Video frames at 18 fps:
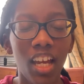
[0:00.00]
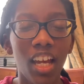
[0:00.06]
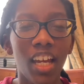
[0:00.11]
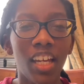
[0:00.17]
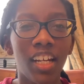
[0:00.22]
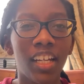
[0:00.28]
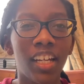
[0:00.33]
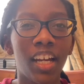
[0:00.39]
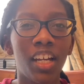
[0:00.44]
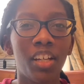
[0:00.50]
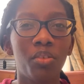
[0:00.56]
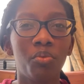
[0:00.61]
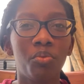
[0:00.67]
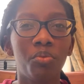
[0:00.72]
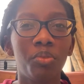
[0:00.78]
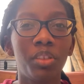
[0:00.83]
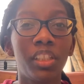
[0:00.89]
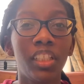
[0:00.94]
and I got
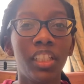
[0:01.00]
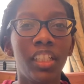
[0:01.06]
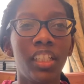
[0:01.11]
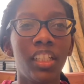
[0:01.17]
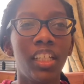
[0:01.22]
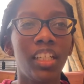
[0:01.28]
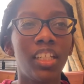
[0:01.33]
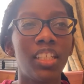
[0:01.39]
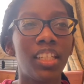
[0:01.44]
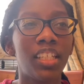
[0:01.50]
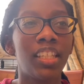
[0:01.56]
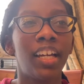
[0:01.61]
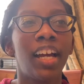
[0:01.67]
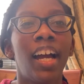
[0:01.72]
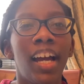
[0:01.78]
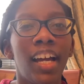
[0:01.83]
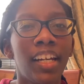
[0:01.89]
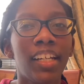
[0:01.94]
really into
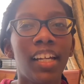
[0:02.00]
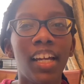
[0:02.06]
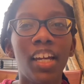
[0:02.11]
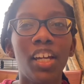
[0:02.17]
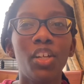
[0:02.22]
that.